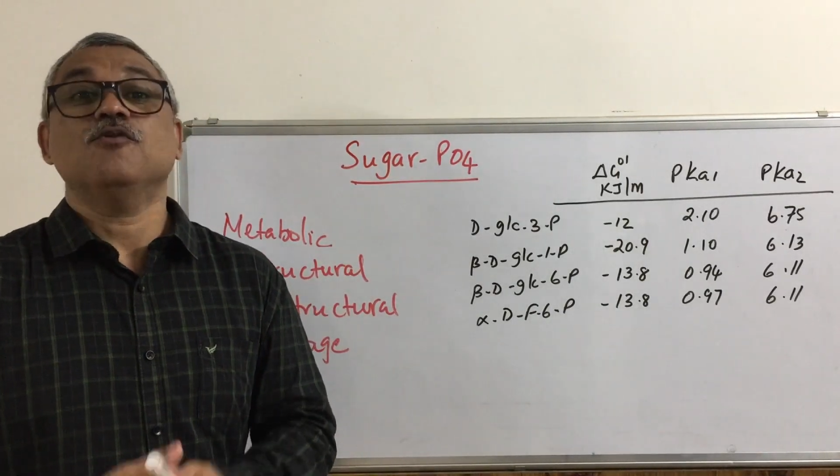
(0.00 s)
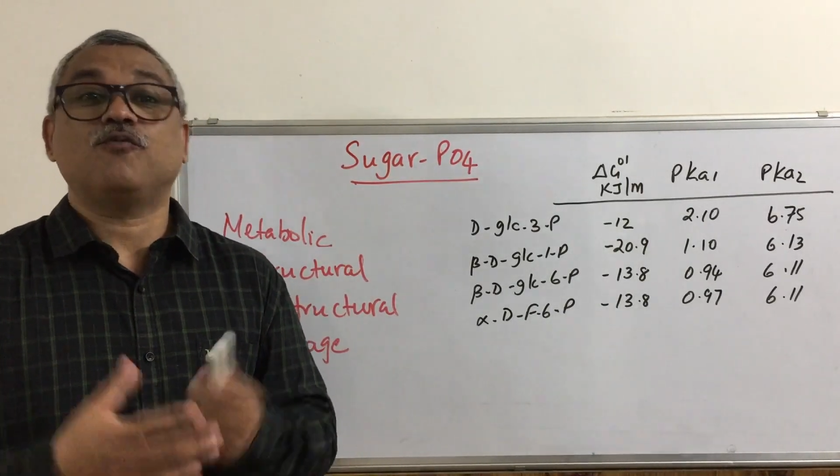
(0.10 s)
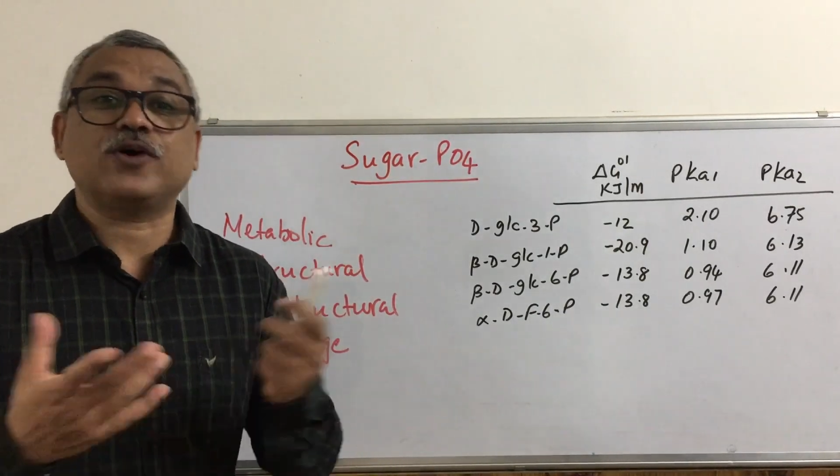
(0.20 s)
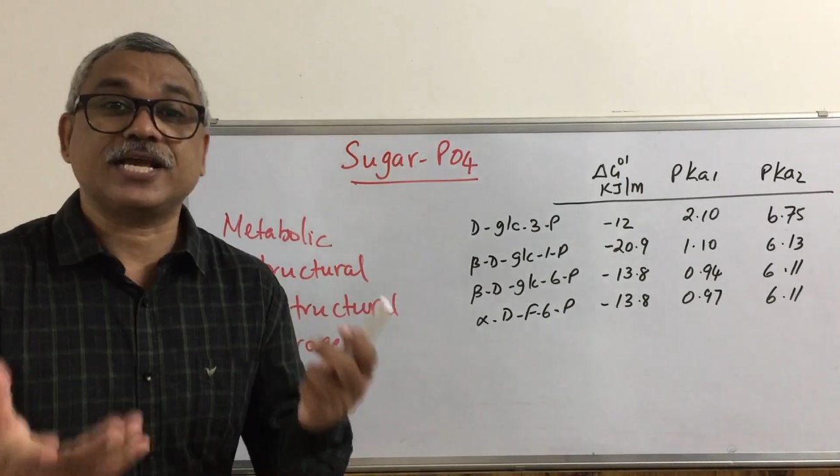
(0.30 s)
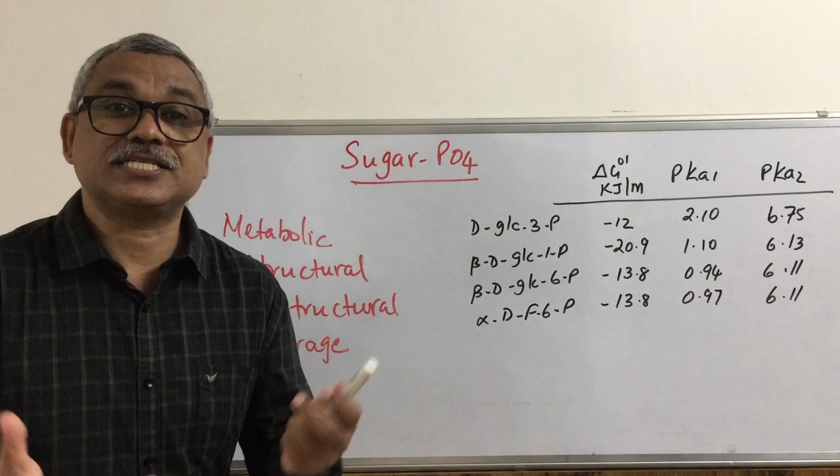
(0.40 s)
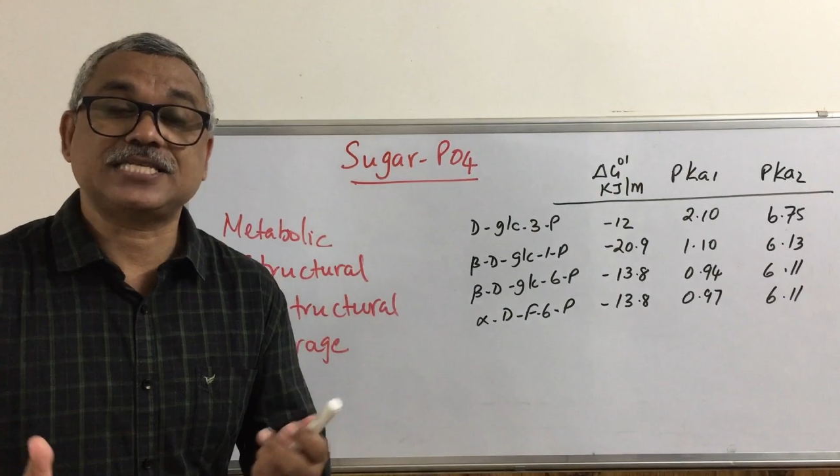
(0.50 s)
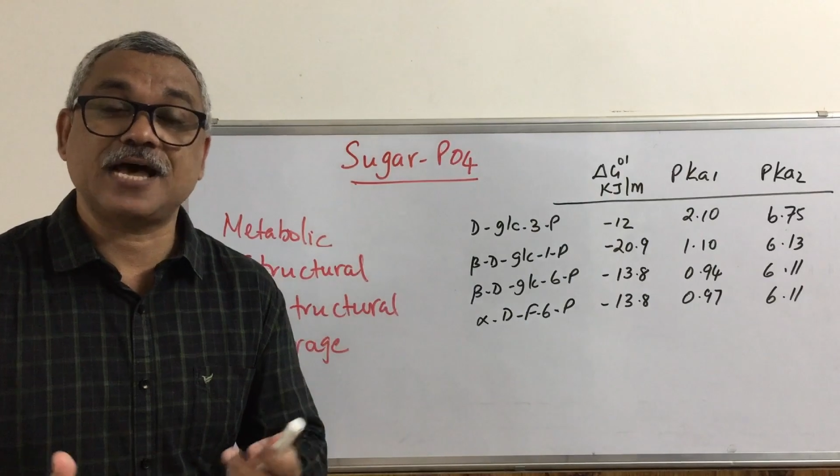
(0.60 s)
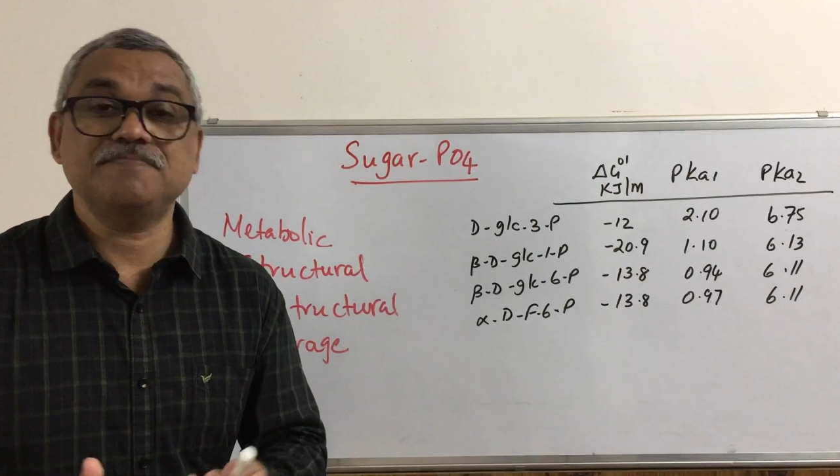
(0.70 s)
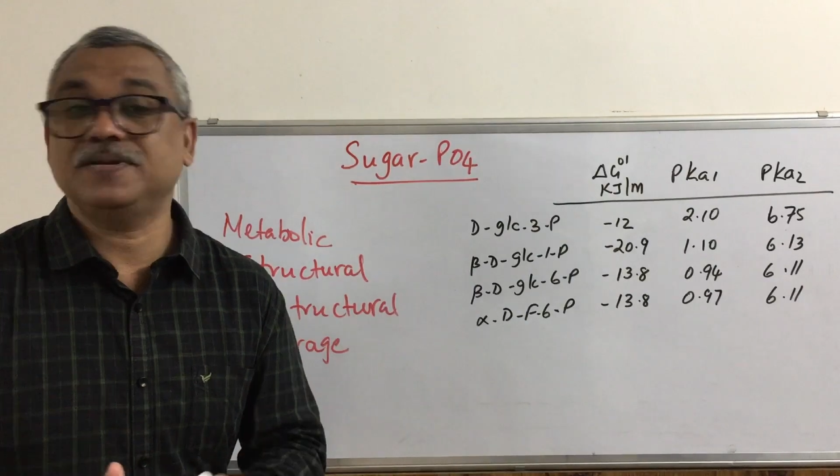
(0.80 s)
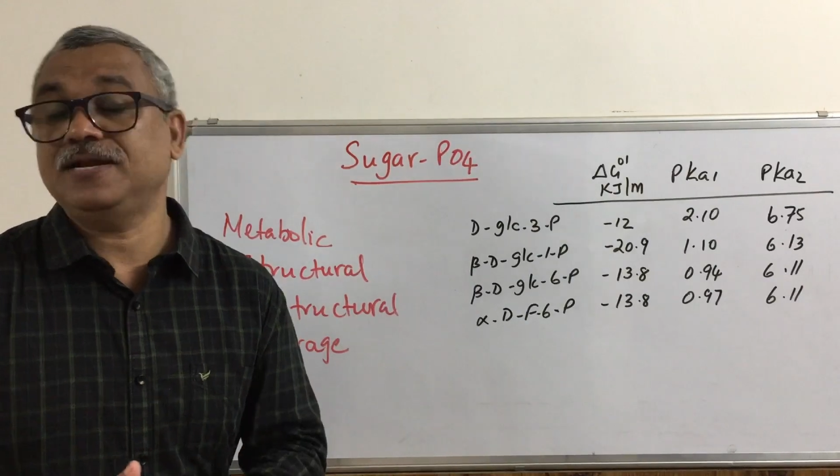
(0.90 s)
For
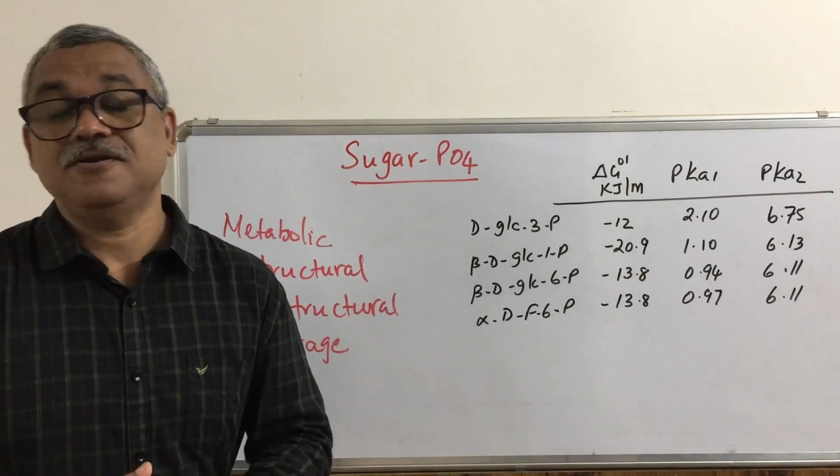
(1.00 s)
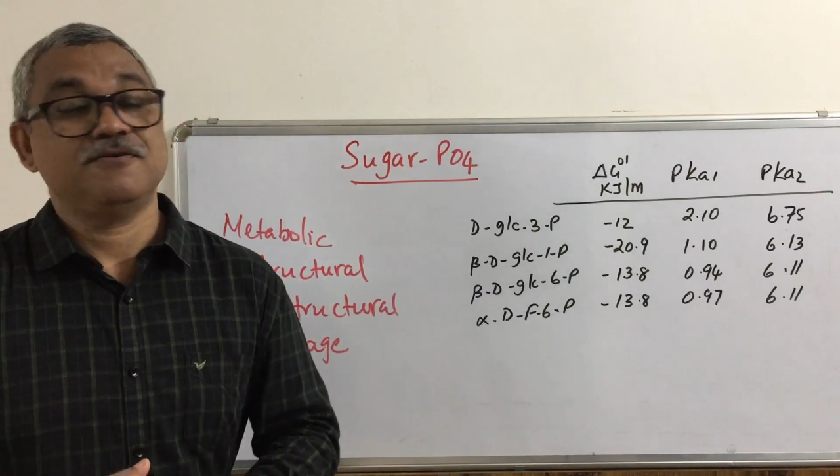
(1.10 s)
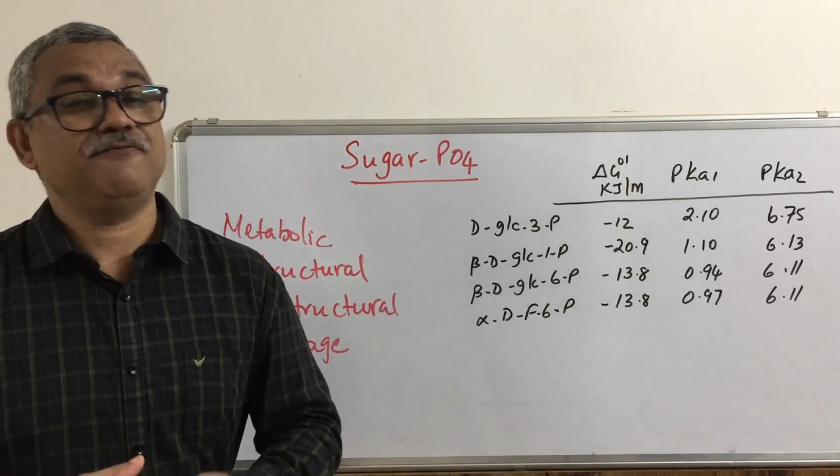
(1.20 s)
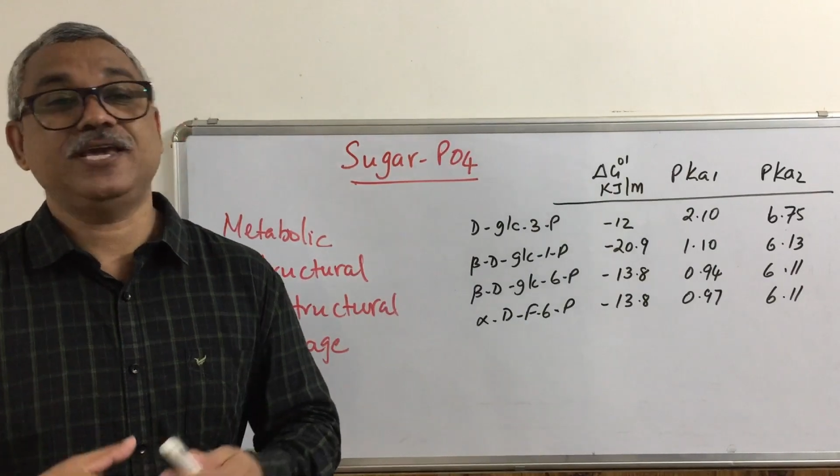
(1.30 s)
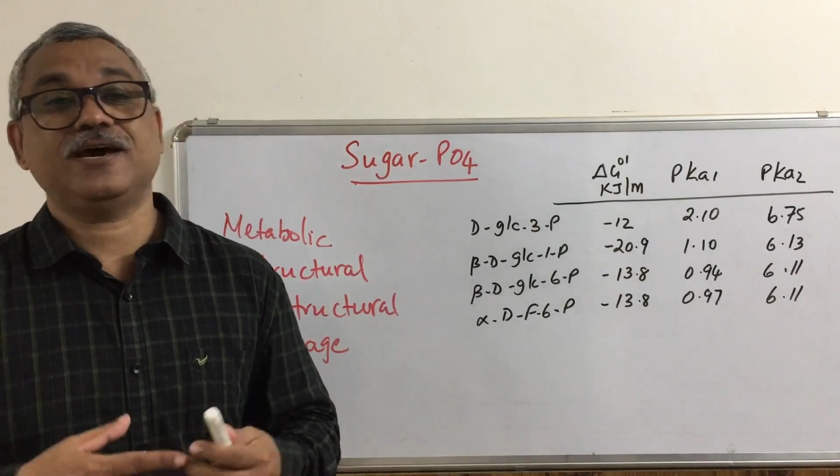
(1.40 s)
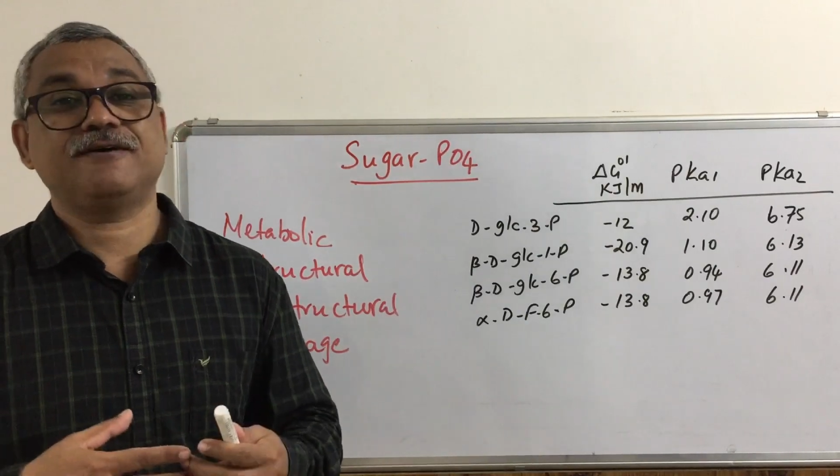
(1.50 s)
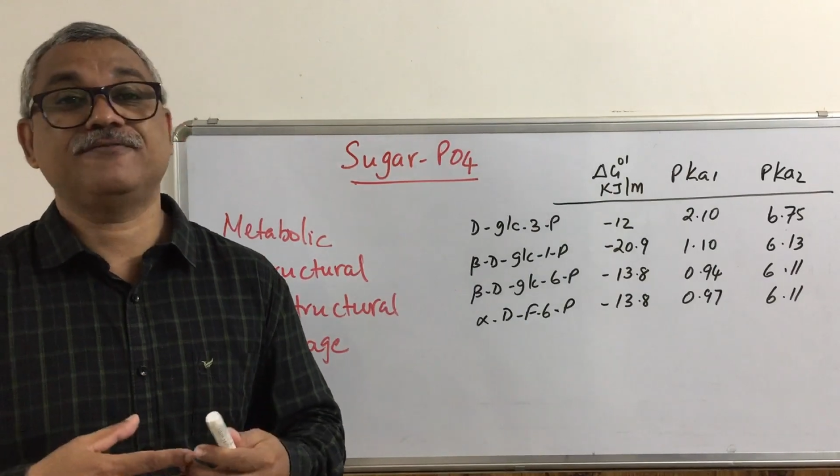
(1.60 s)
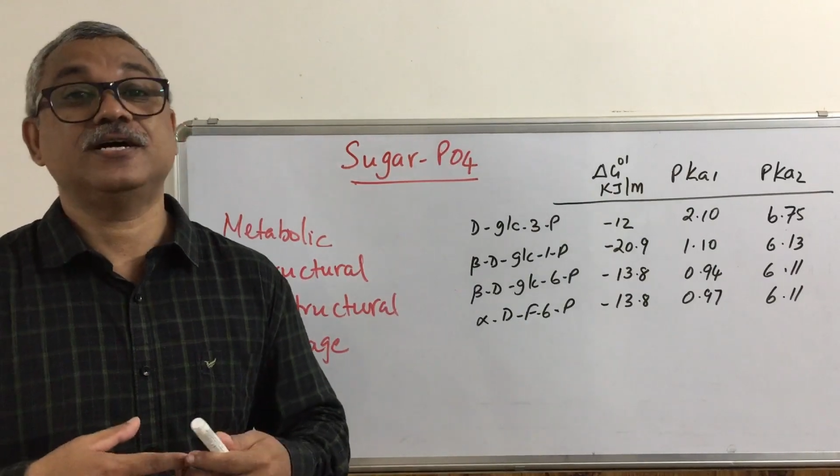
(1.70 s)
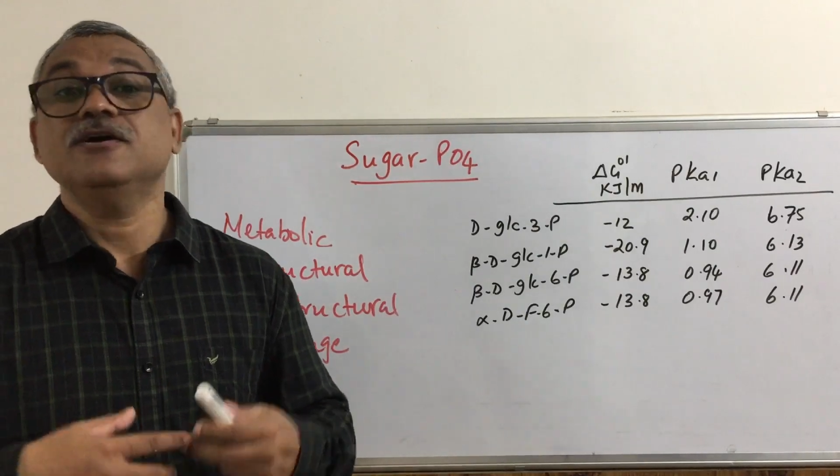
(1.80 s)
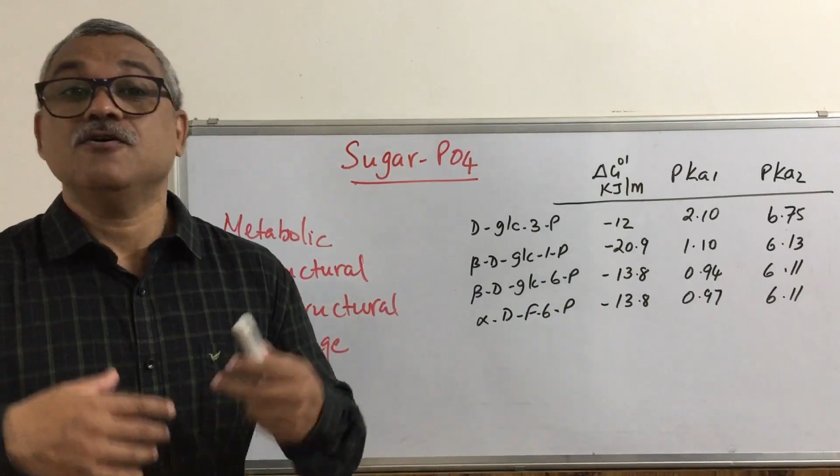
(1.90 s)
example, we have
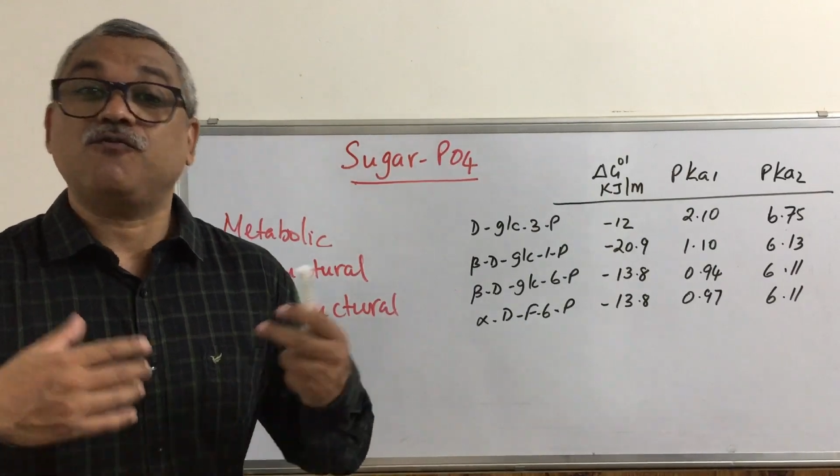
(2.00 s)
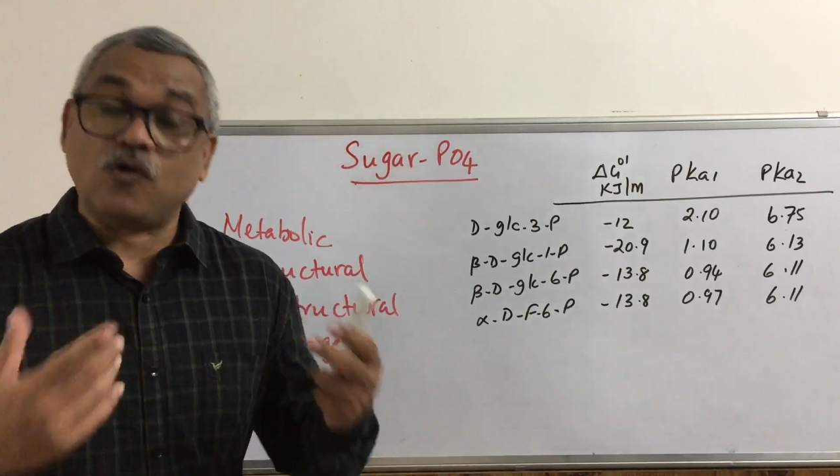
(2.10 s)
a